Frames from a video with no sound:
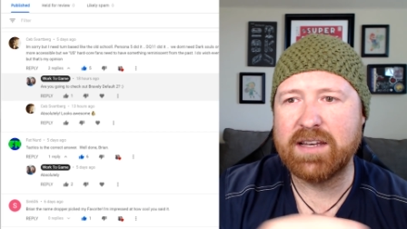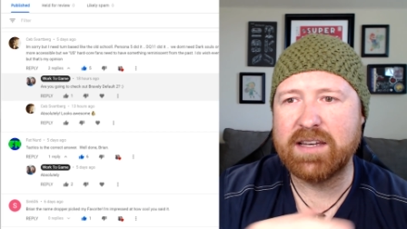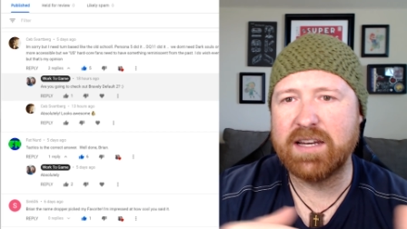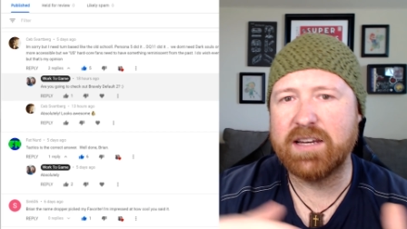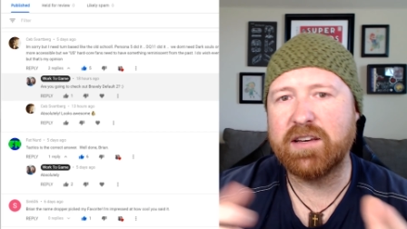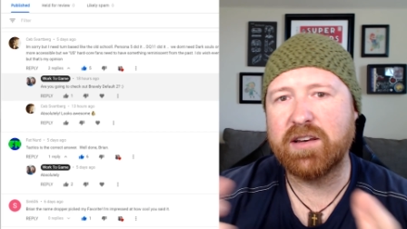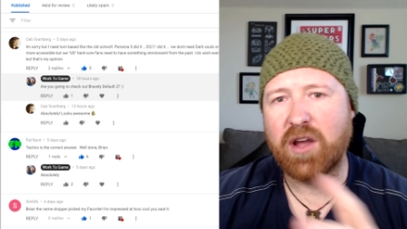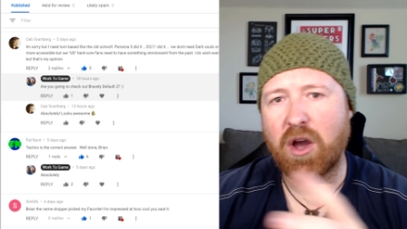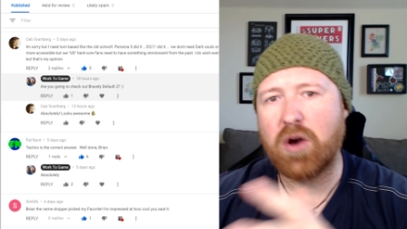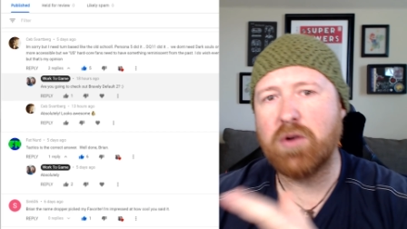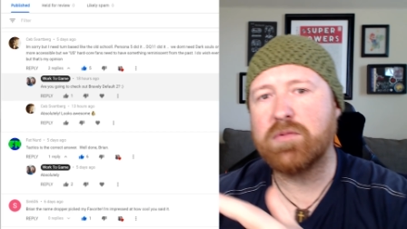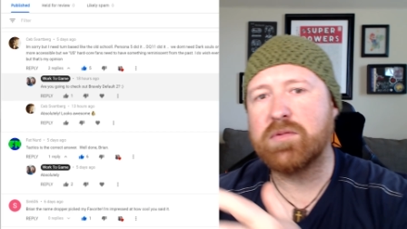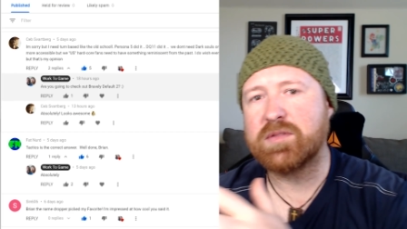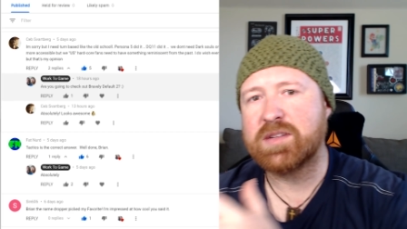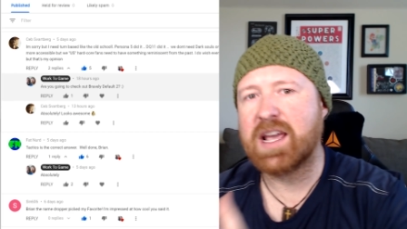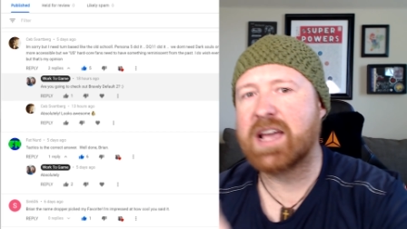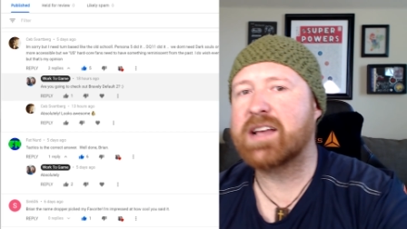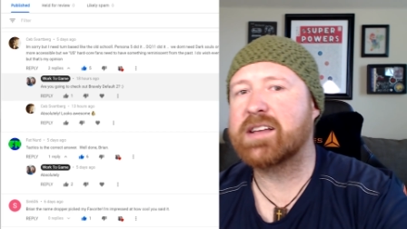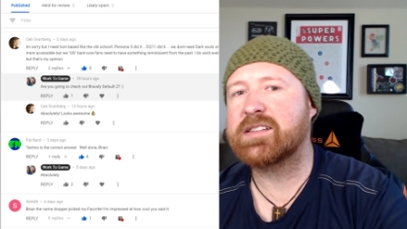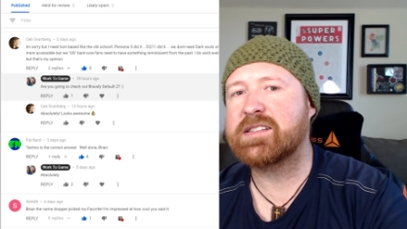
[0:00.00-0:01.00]
did go
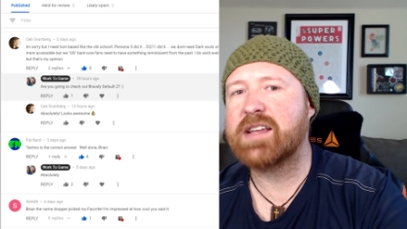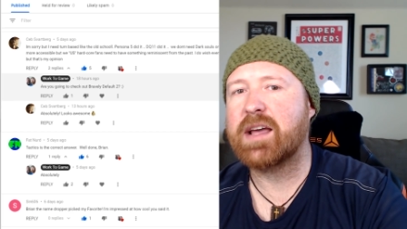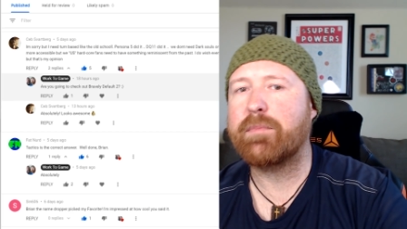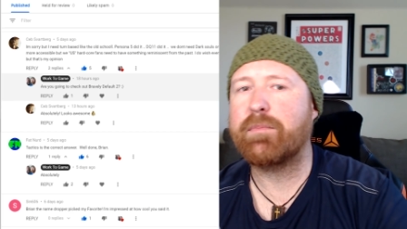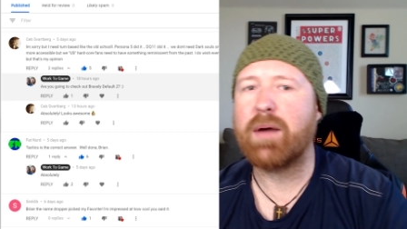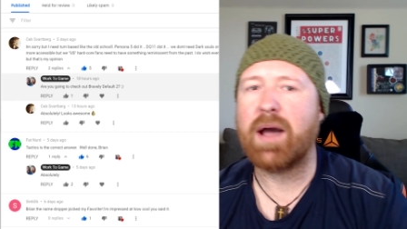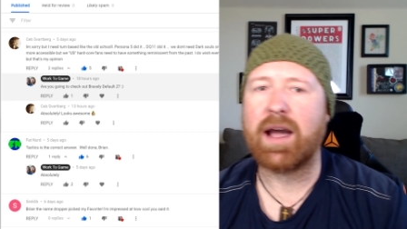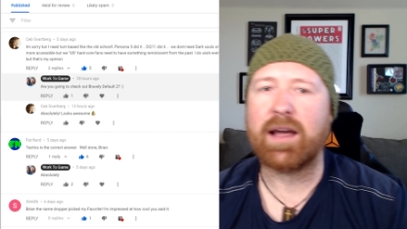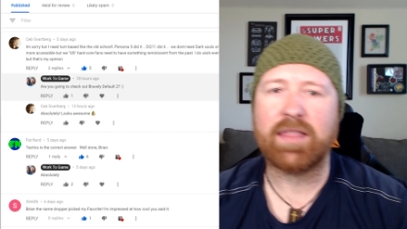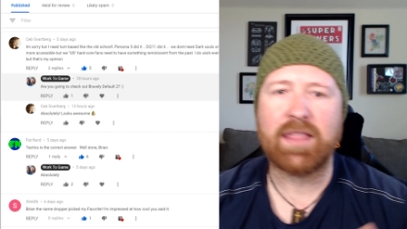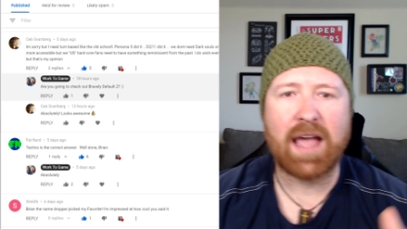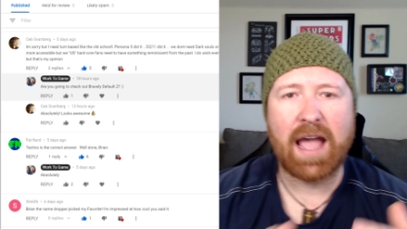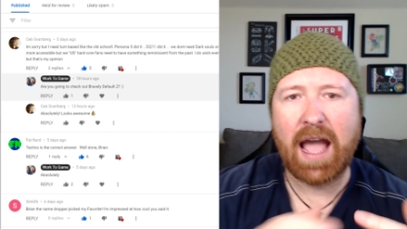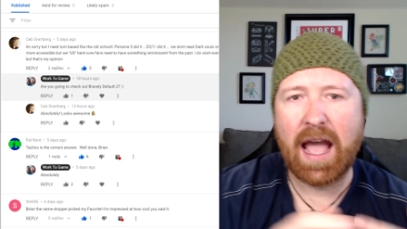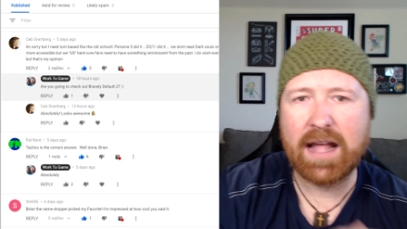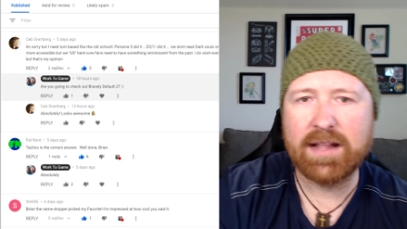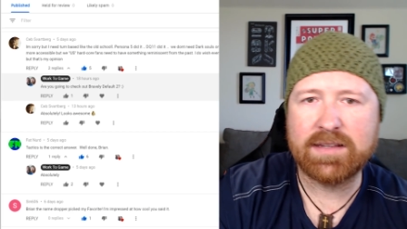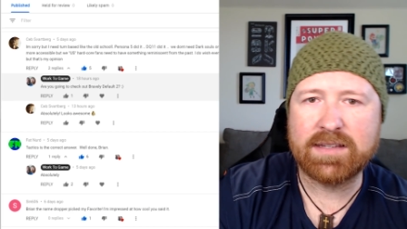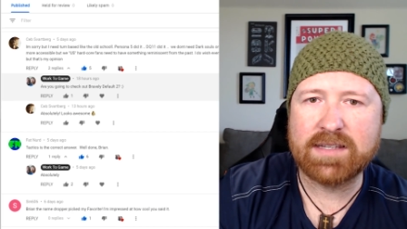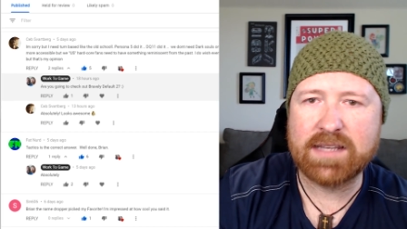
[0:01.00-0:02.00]
take a step back they
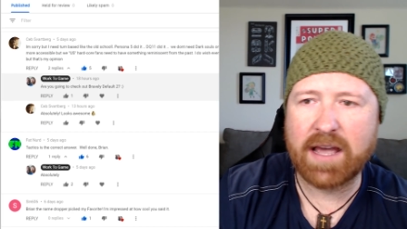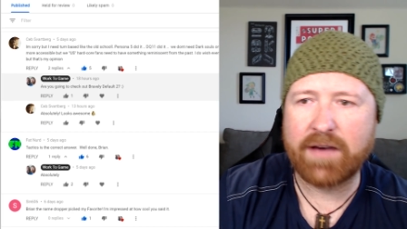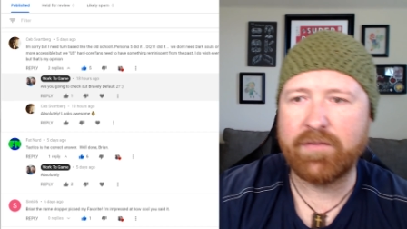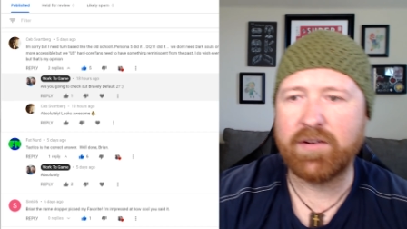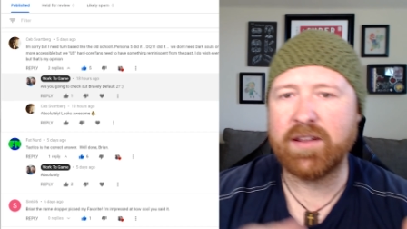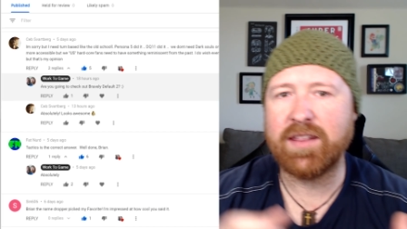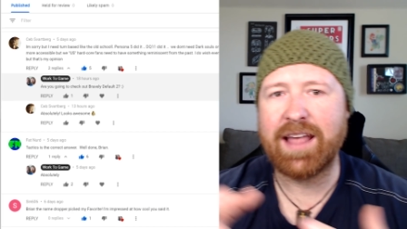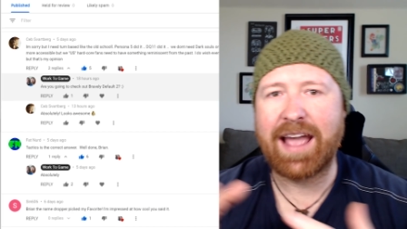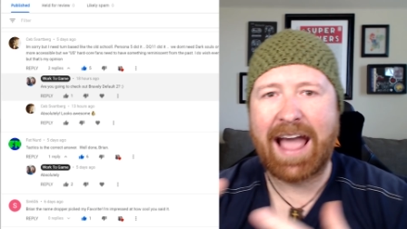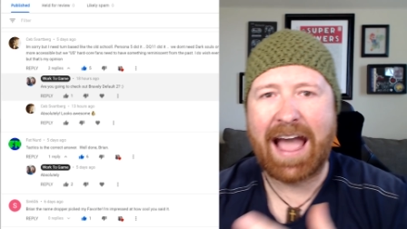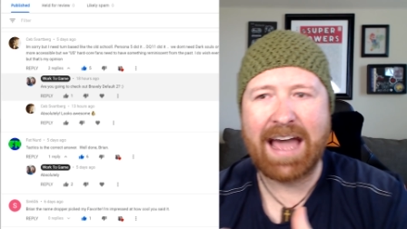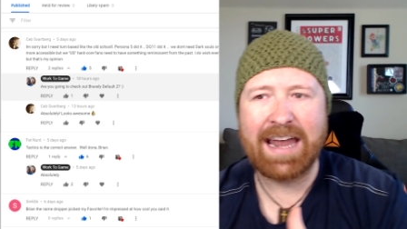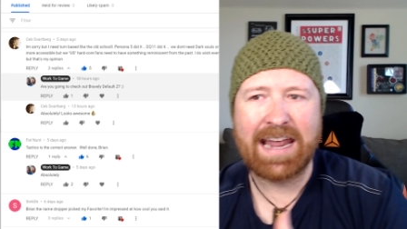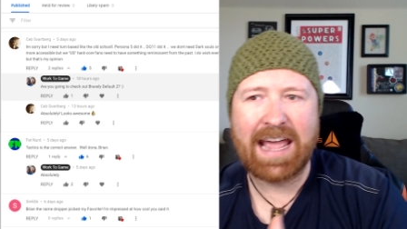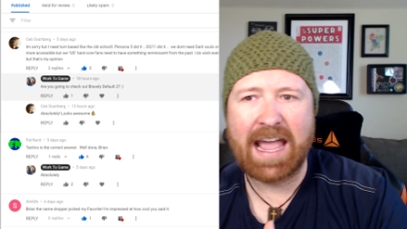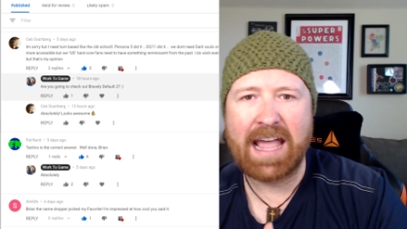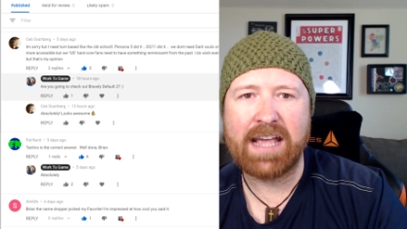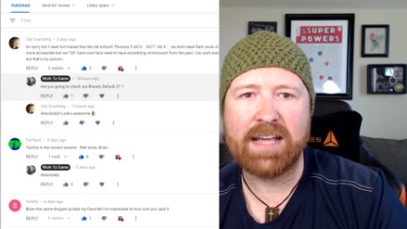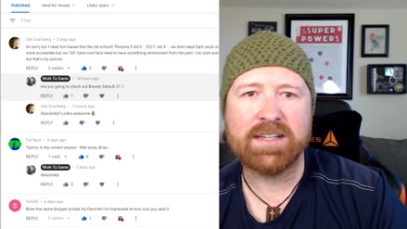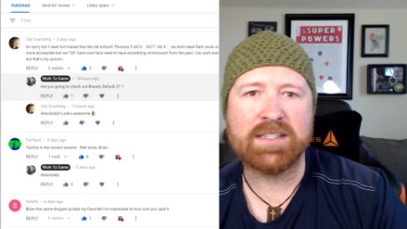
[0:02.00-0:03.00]
had seven they had
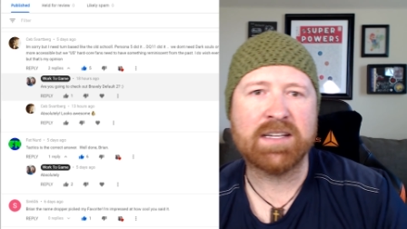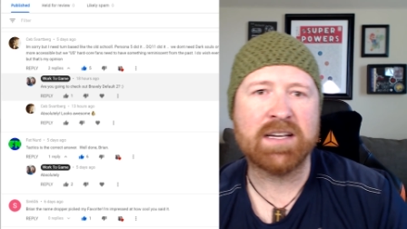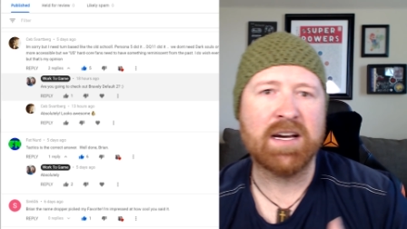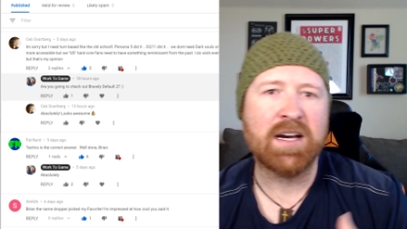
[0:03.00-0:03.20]
eight